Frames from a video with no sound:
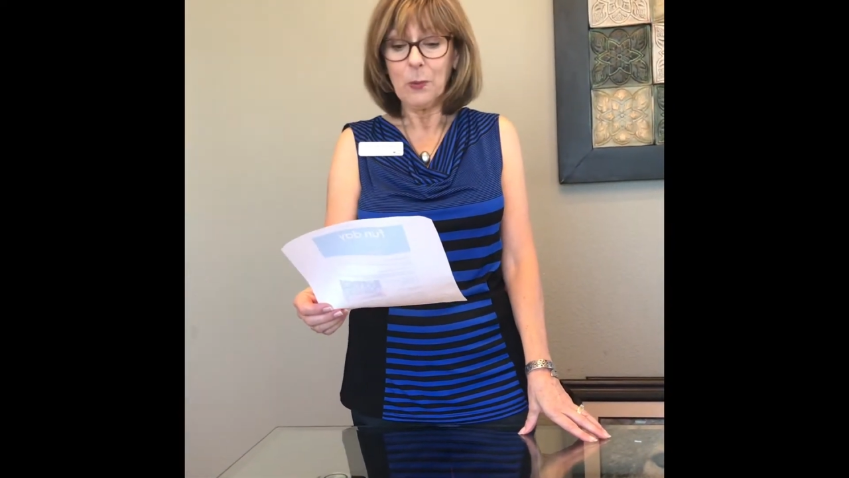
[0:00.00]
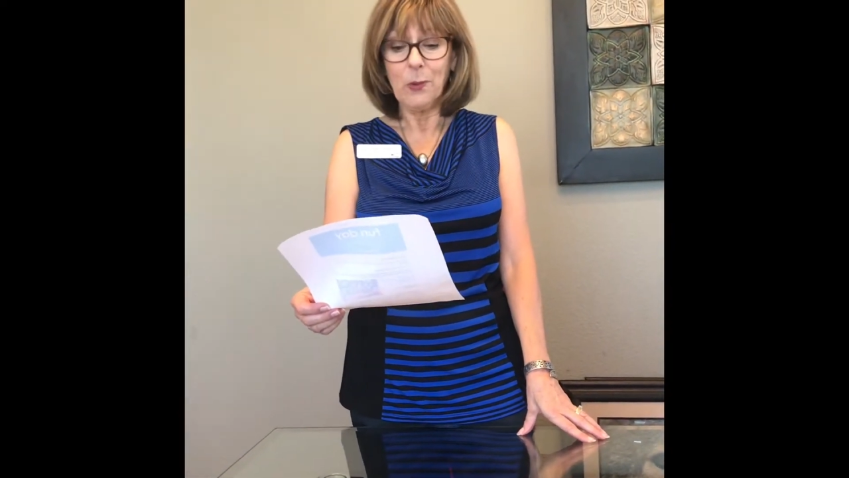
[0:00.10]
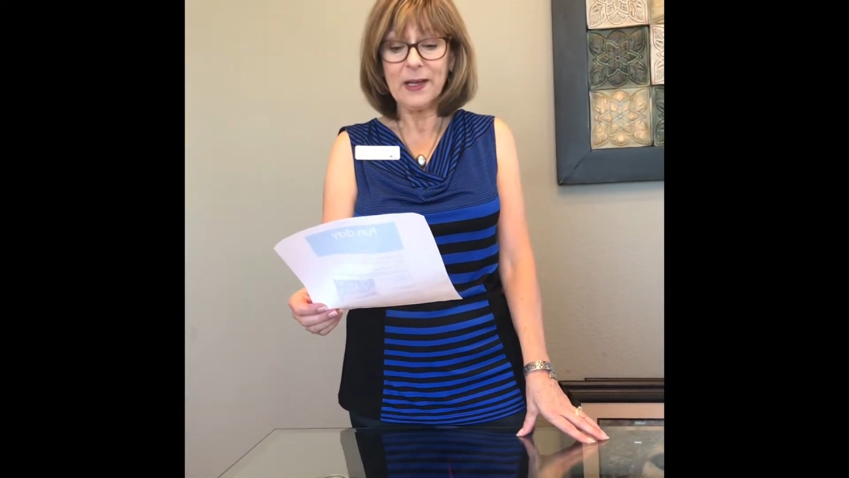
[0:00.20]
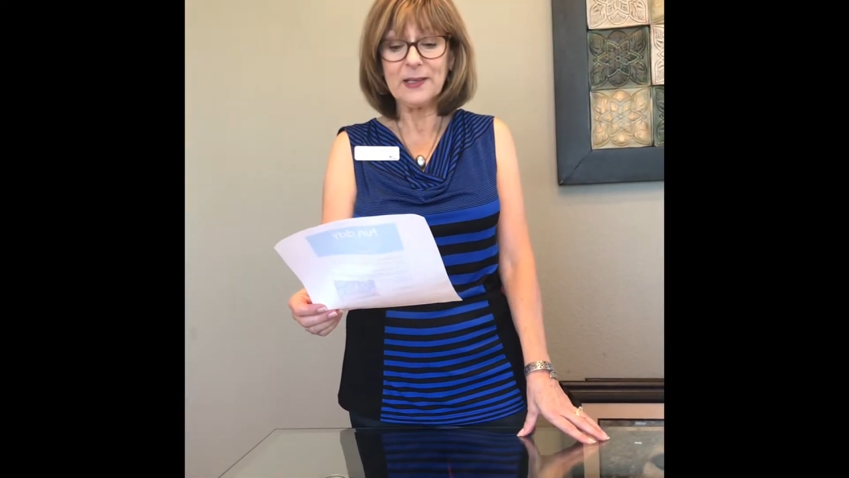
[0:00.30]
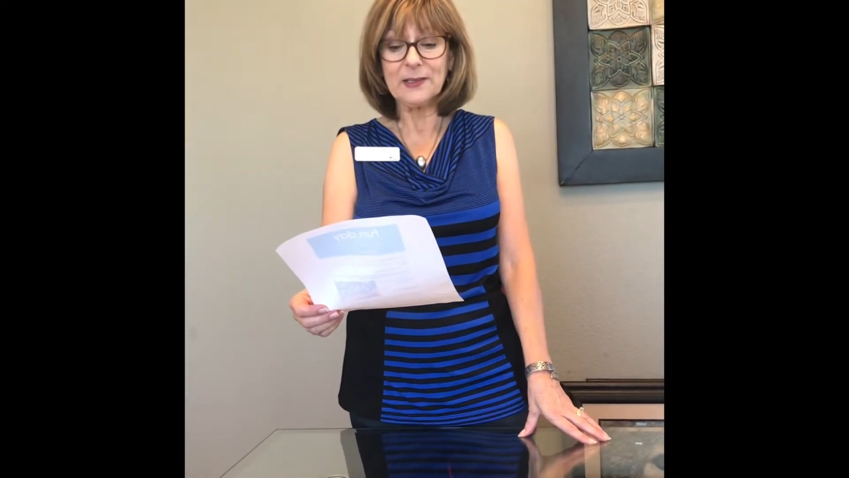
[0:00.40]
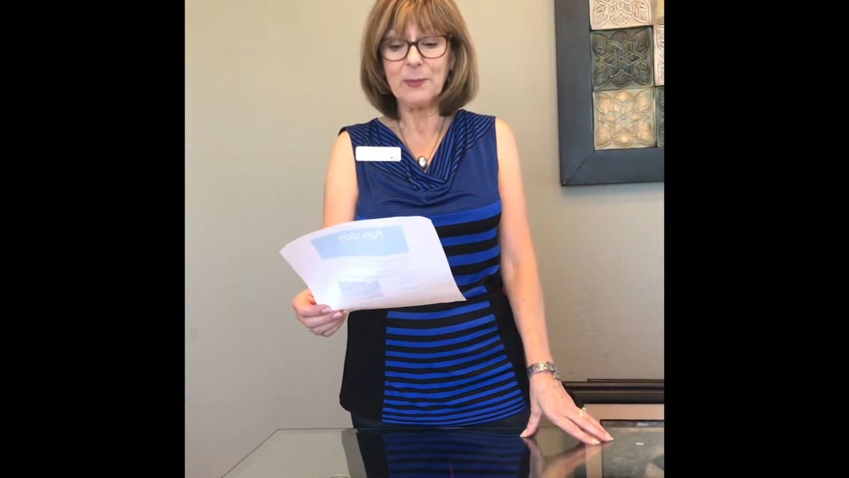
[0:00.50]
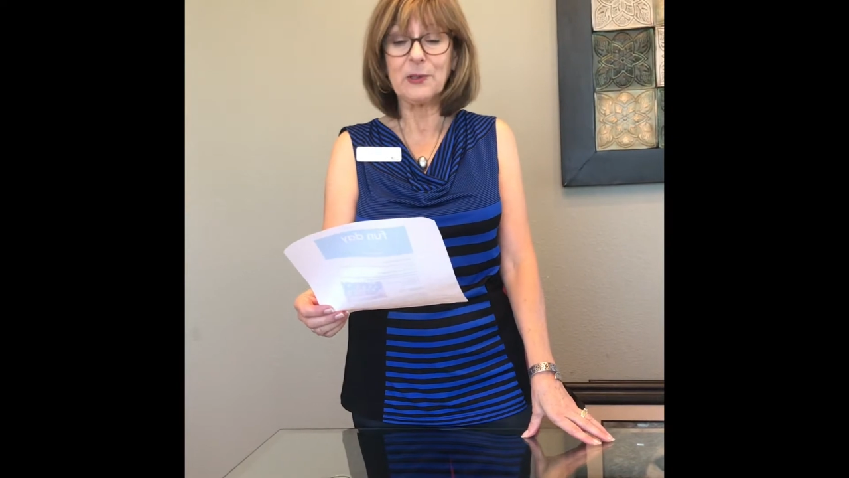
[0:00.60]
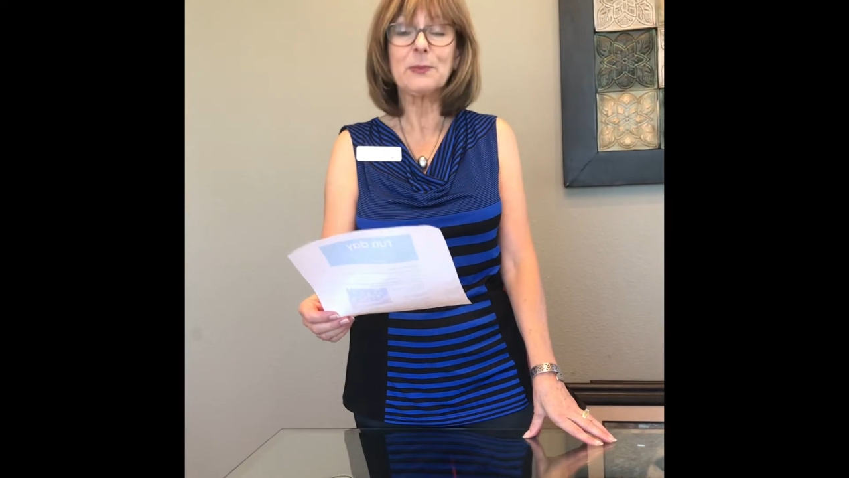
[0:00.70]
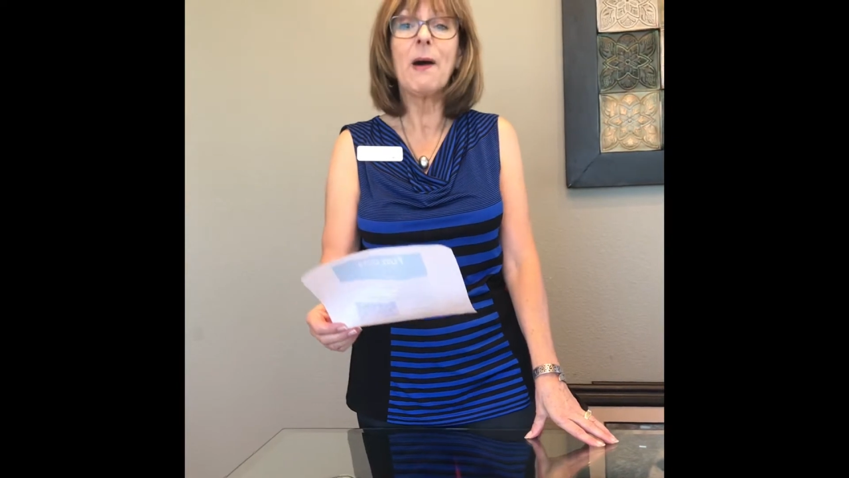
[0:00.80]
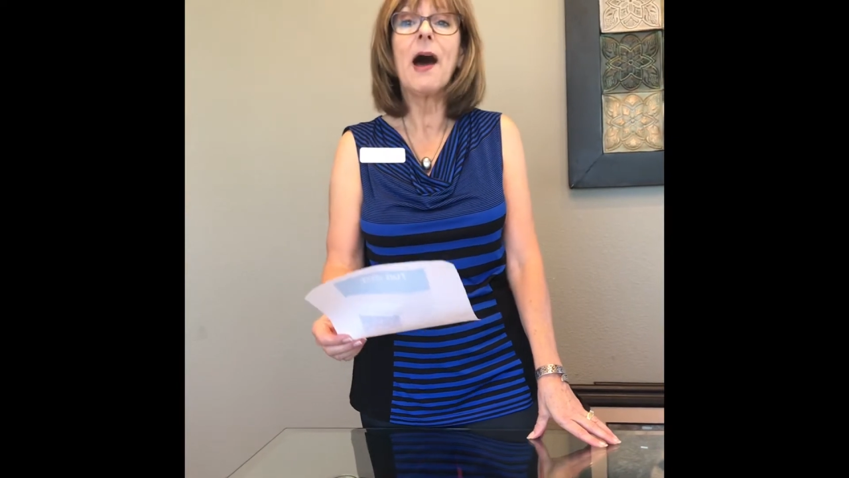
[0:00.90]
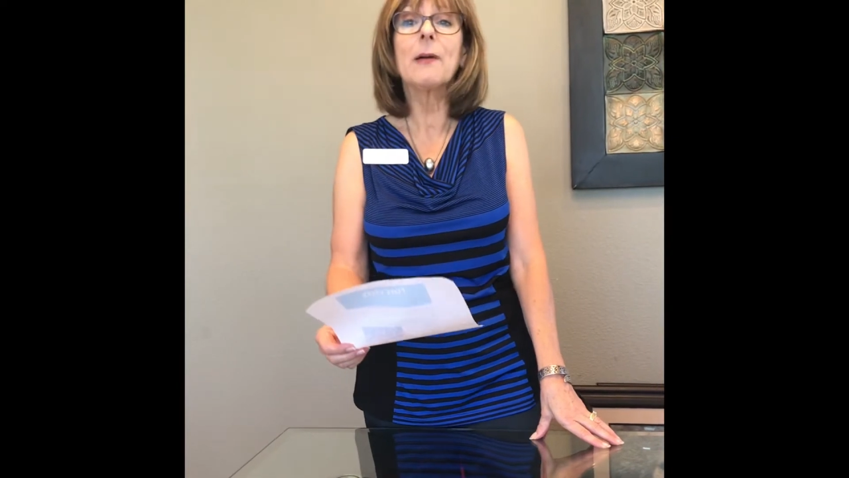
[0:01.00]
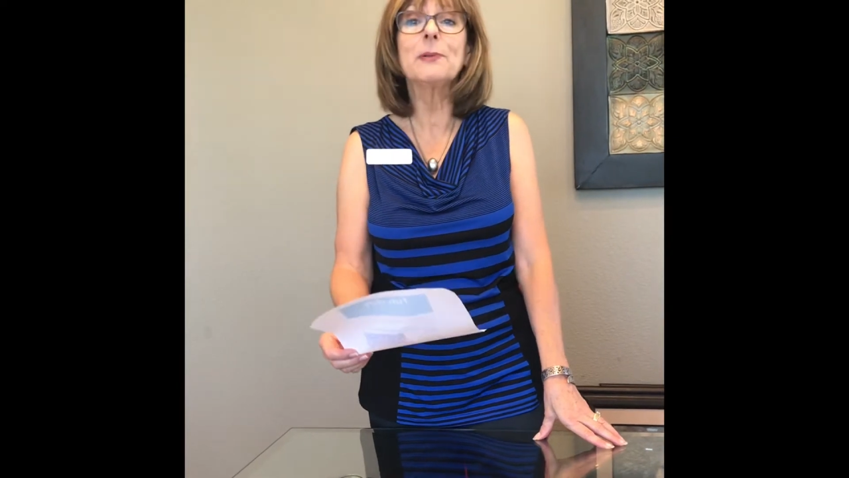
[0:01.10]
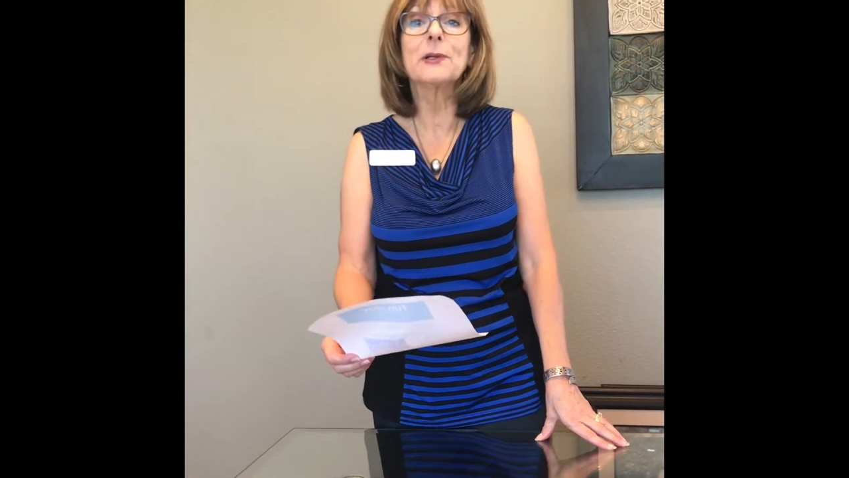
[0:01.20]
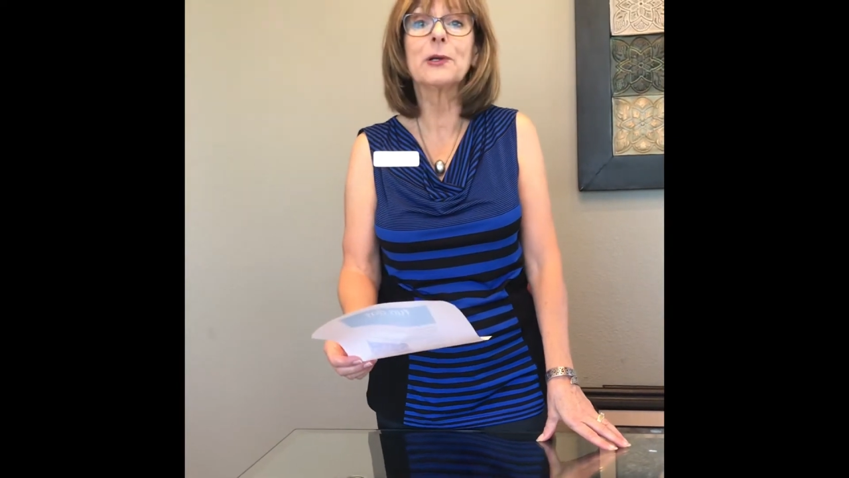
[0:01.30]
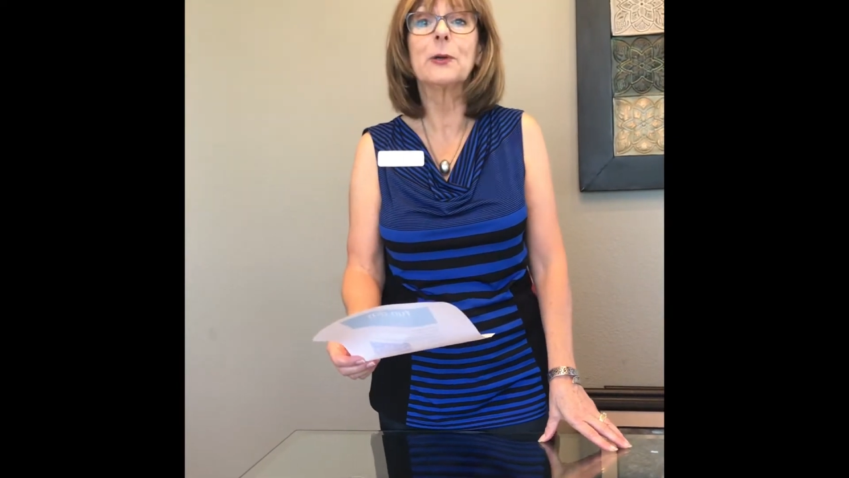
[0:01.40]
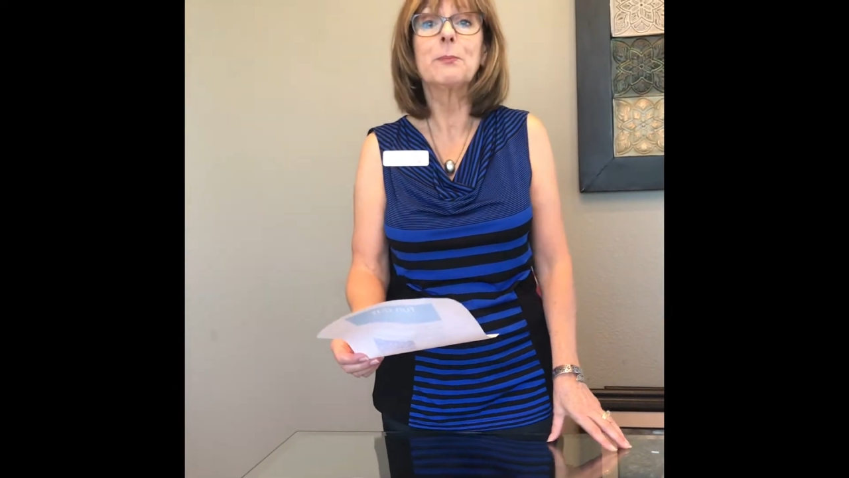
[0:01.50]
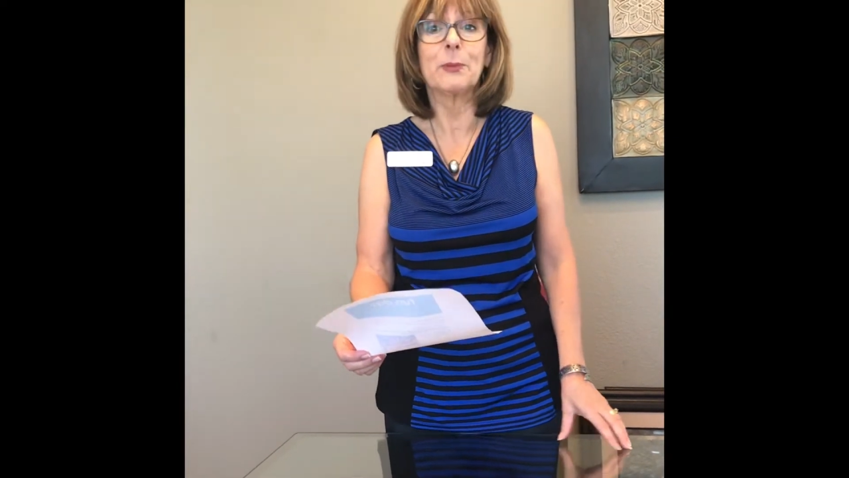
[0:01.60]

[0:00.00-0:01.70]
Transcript: what is the most popular